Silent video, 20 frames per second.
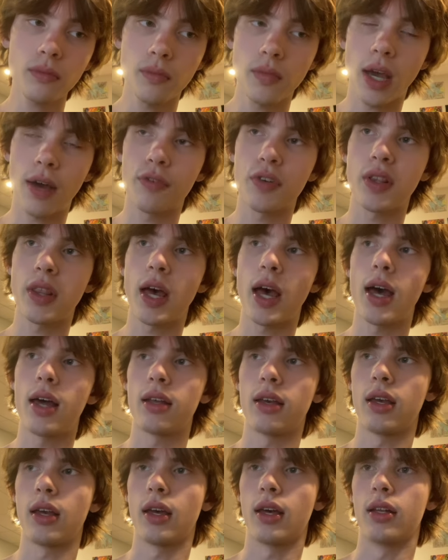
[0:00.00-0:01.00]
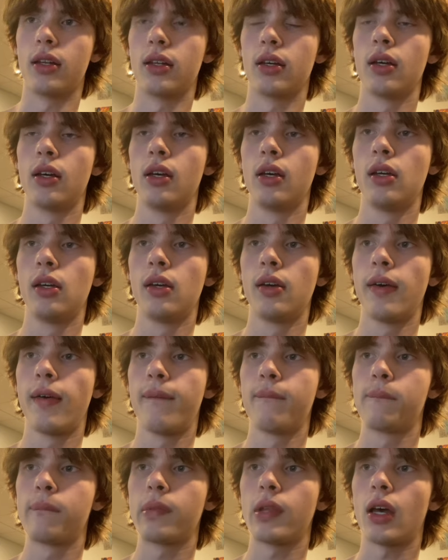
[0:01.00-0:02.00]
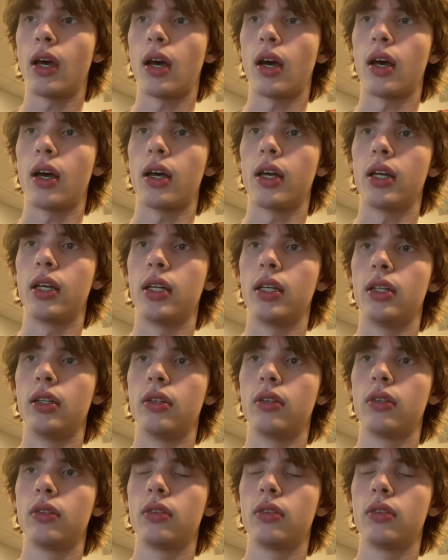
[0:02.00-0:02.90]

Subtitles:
after that, and I